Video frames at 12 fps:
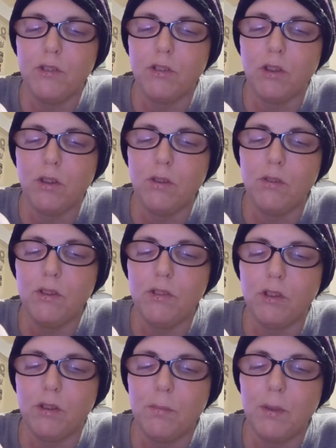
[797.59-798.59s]
so this is
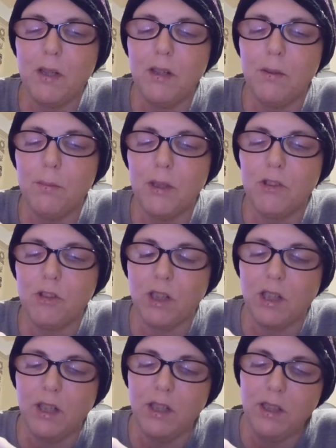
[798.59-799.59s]
going to be a little bit
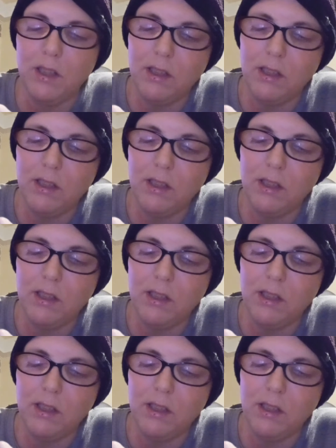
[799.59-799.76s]
tricky.